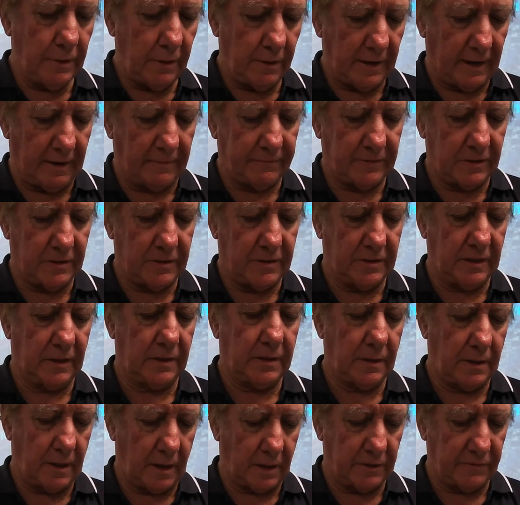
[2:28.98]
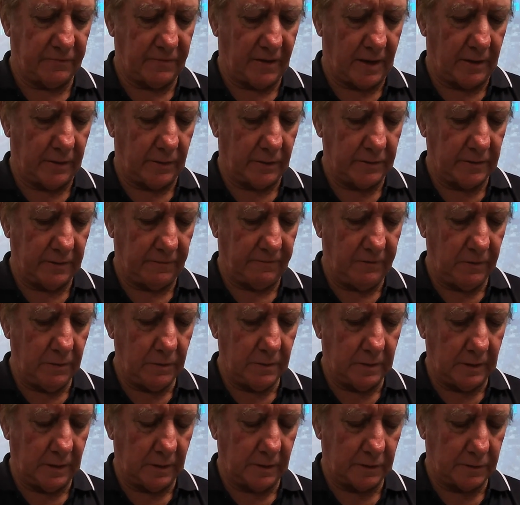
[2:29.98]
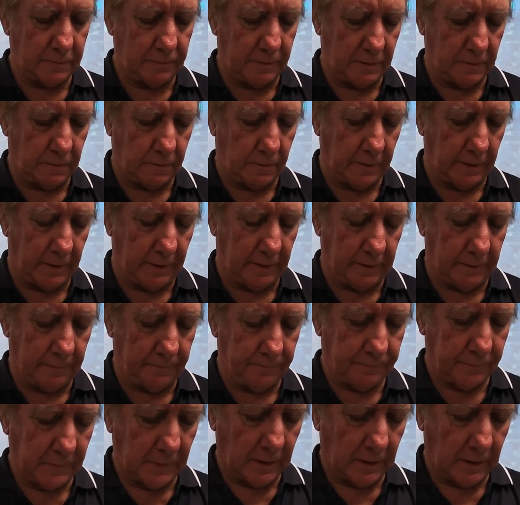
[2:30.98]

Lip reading: not have to stick to those values. If you think it's between